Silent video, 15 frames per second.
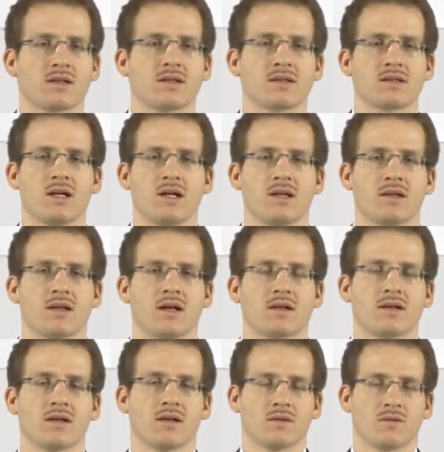is
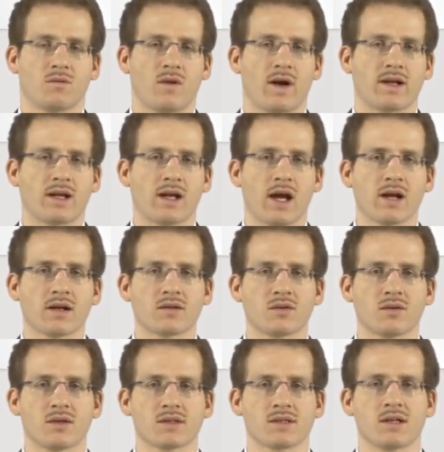that writing
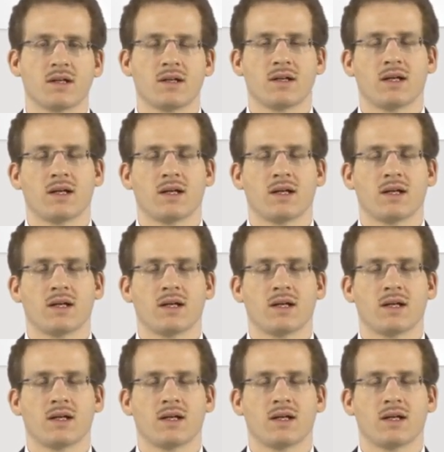actors